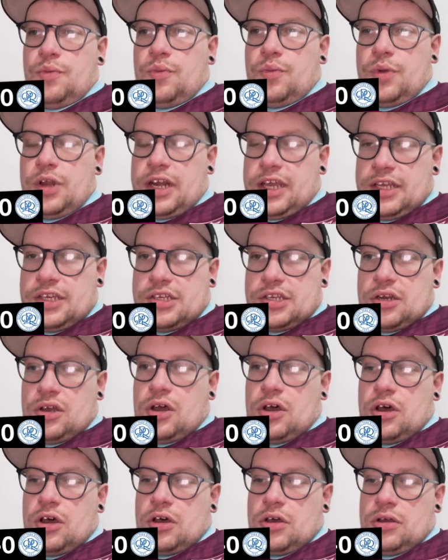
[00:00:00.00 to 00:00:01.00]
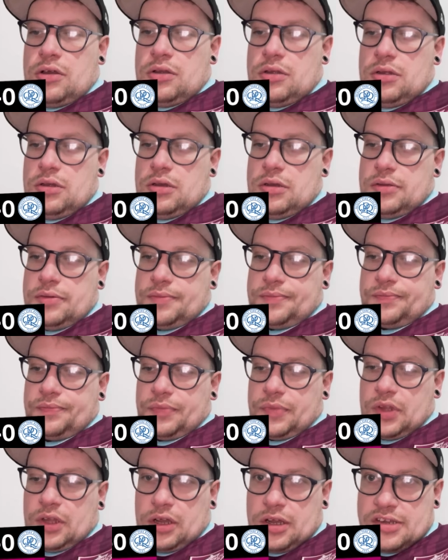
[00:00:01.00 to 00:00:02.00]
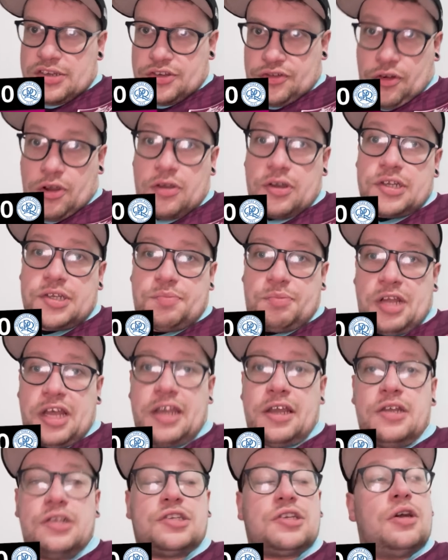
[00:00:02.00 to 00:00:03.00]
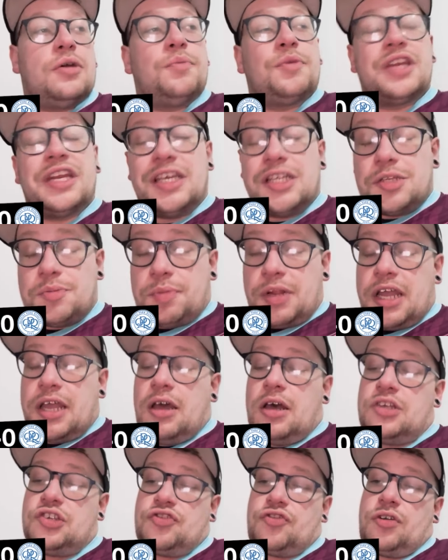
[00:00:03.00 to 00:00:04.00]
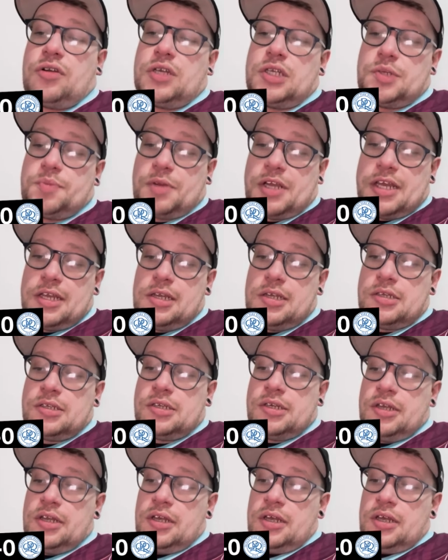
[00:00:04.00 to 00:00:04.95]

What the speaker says: We need to know our strongest players, and we need to play our strongest players.